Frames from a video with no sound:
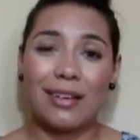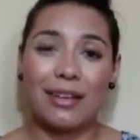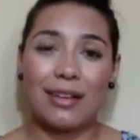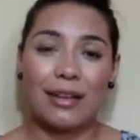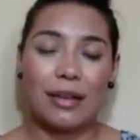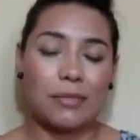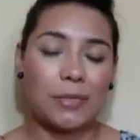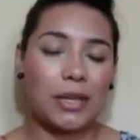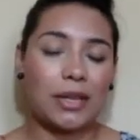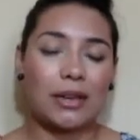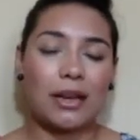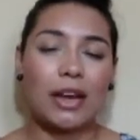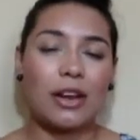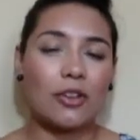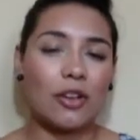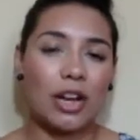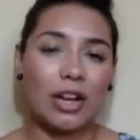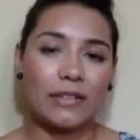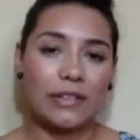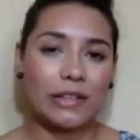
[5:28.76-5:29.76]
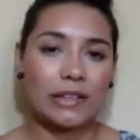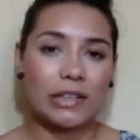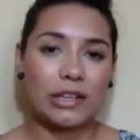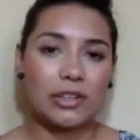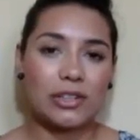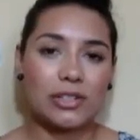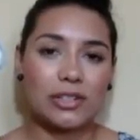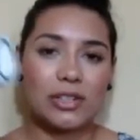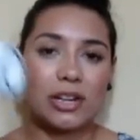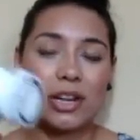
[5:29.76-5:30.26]
I mean, I don't have a
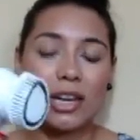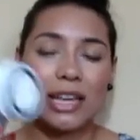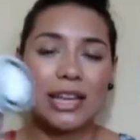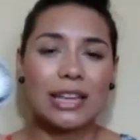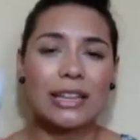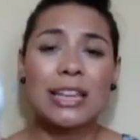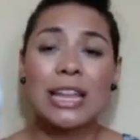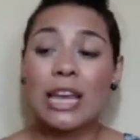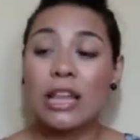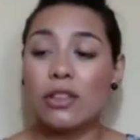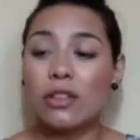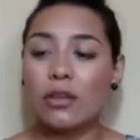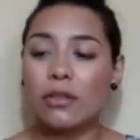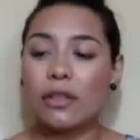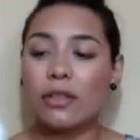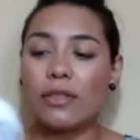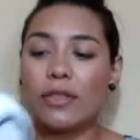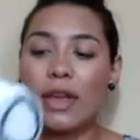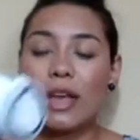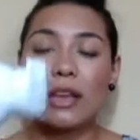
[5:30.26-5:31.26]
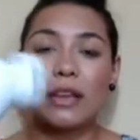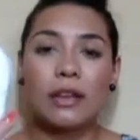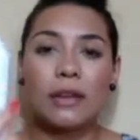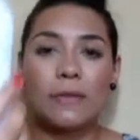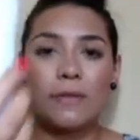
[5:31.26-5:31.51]
Clarisonic. It, the only thing,